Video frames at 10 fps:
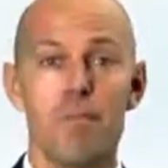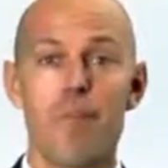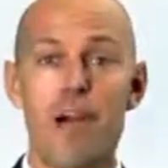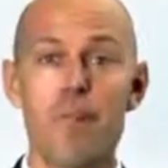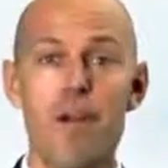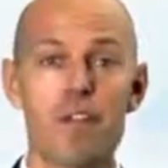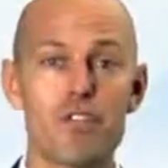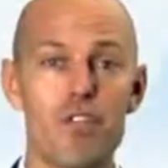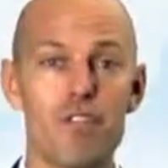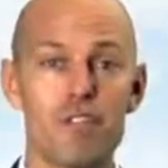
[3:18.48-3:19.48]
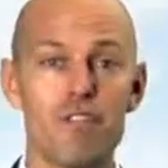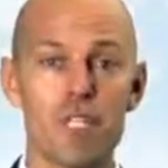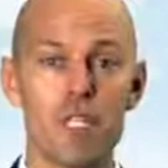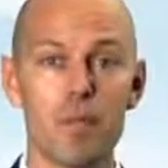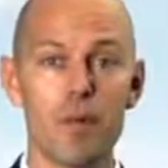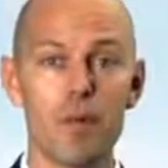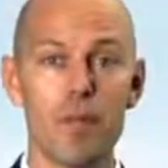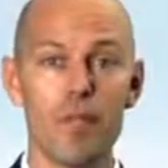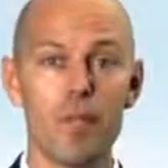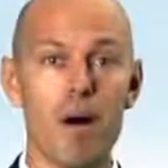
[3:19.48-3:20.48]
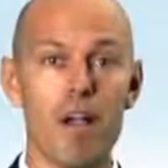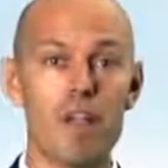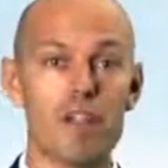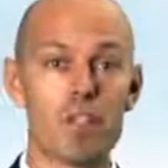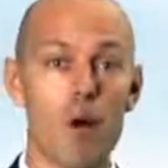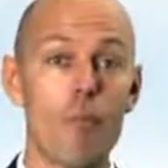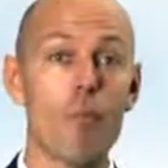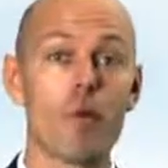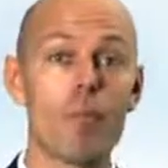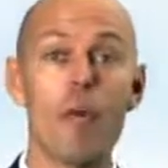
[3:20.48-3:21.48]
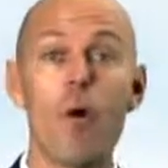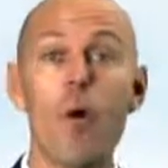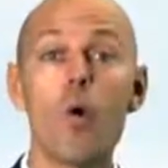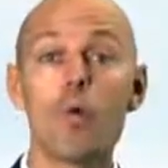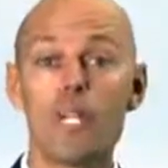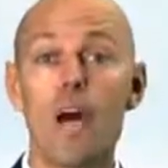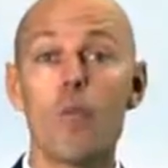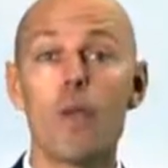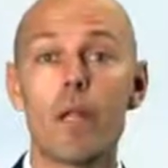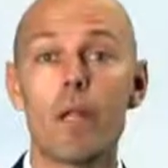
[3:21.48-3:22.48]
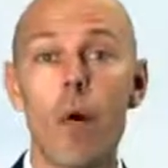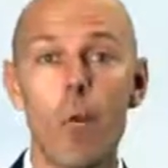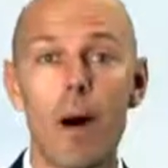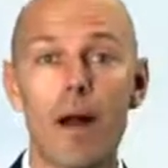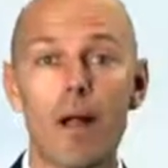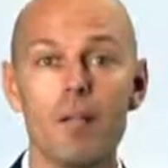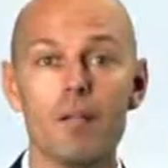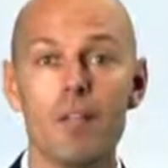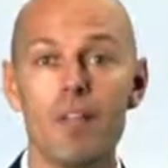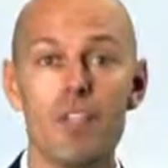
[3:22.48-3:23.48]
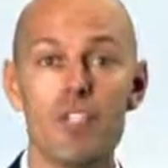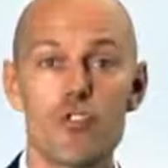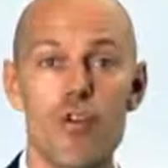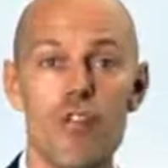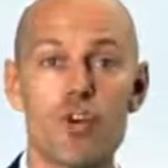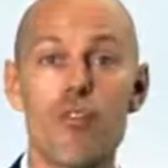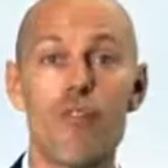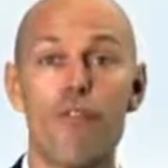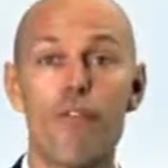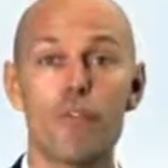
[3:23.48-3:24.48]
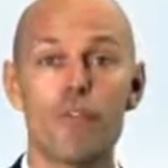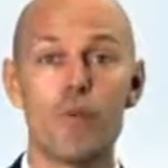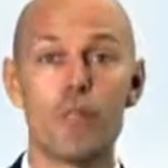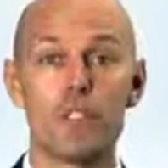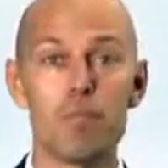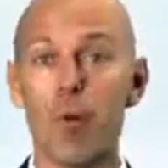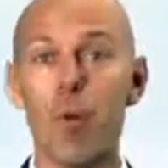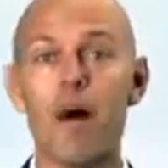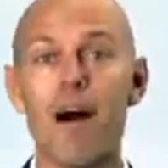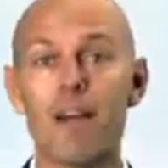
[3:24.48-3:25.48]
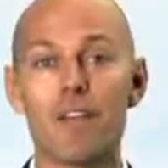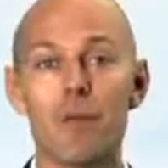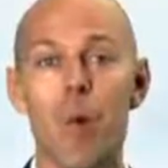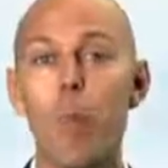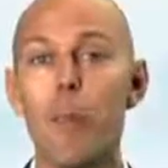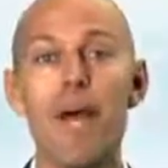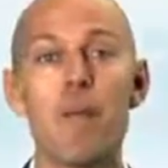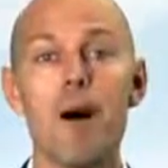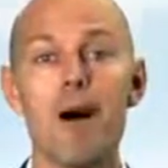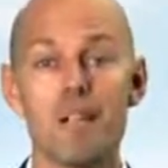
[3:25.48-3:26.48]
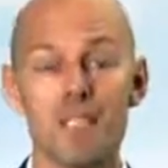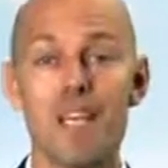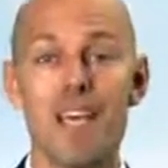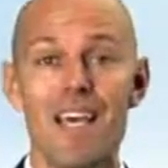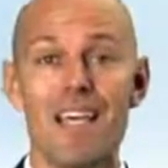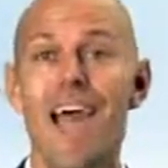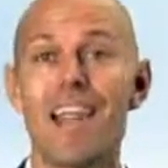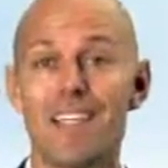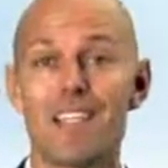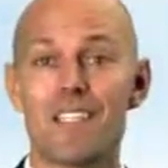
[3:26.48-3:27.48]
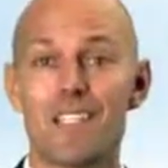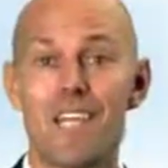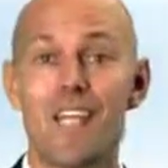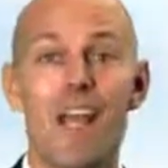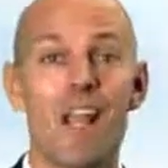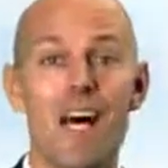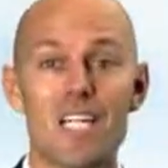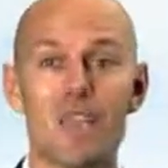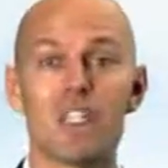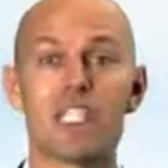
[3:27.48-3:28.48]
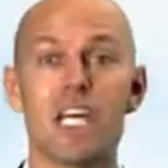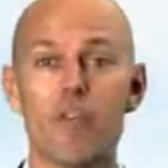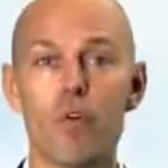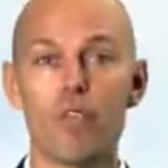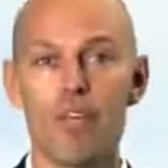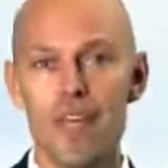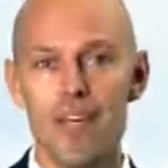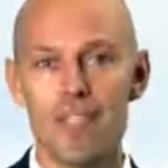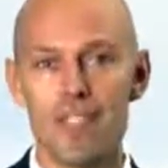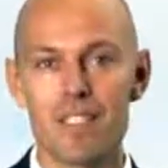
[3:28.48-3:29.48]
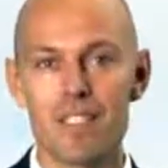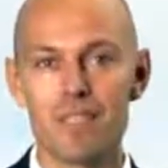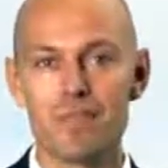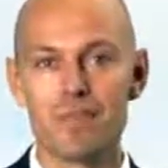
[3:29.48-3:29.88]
Primary trends are visible when the market is upwardly or downwardly mobile, and these trends, often referred to as bull markets or bear markets, can, as I said, last for several years.